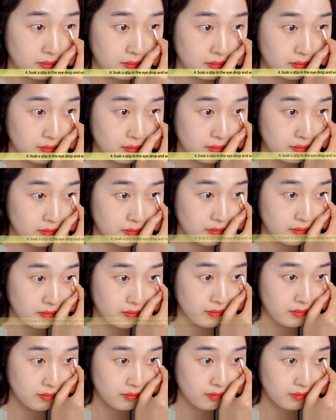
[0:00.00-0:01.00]

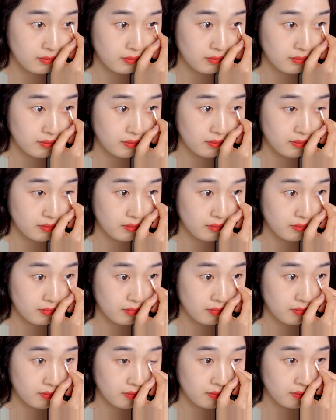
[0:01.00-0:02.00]

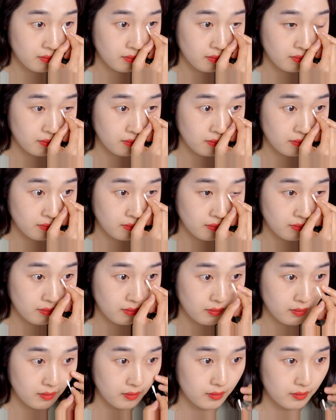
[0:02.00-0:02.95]
Nobody speaks.